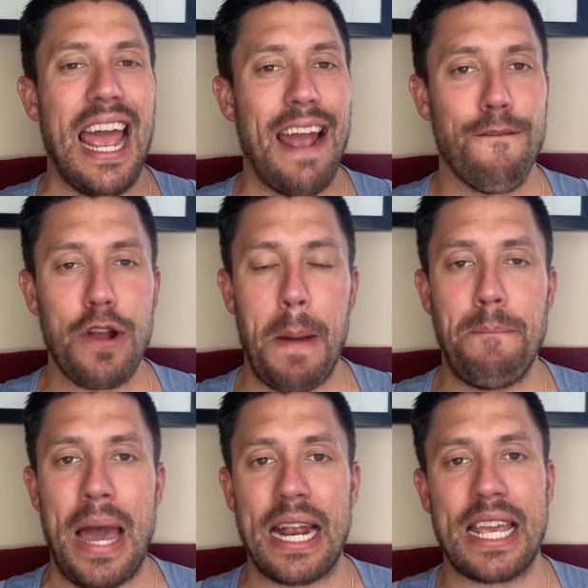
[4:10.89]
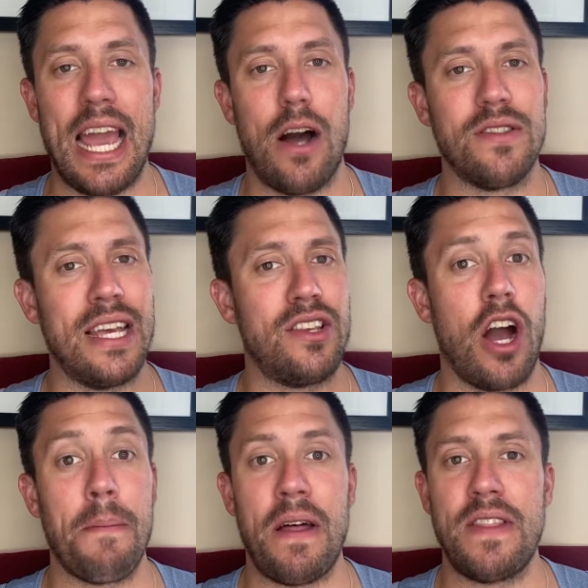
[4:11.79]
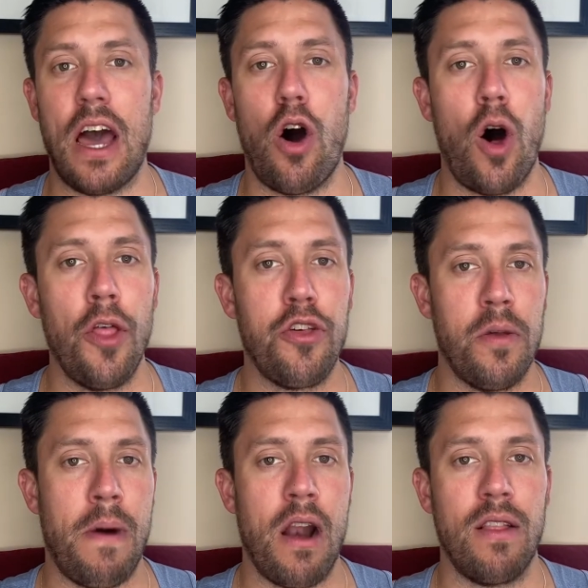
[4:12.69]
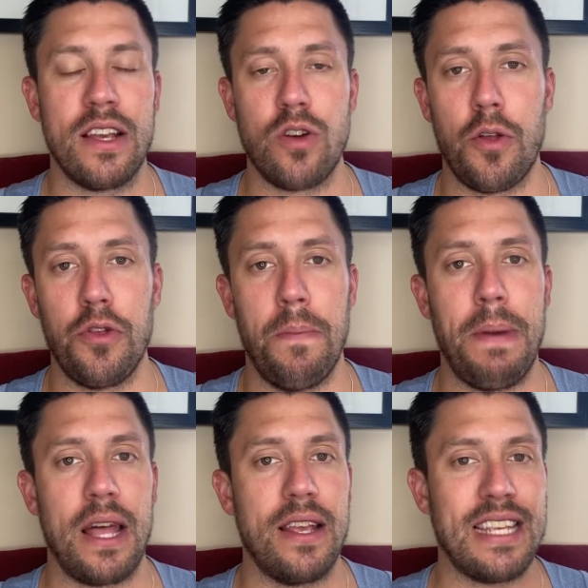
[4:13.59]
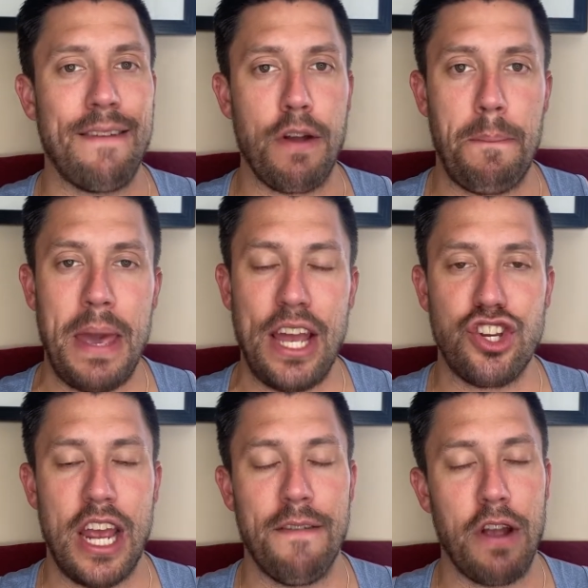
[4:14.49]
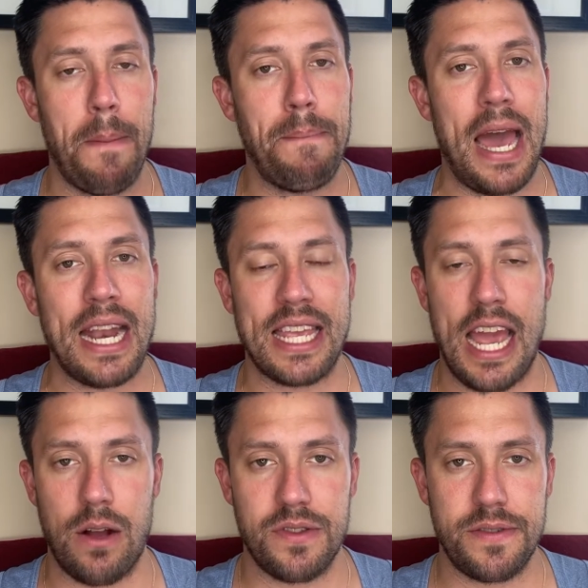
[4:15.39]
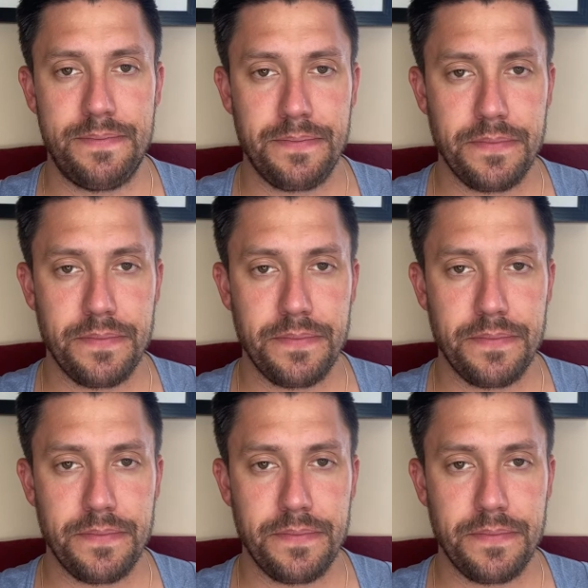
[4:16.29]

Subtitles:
Every at-bat counts. They talk about that all through the minor leagues, all through the big leagues. Every pitch, every at-bat counts.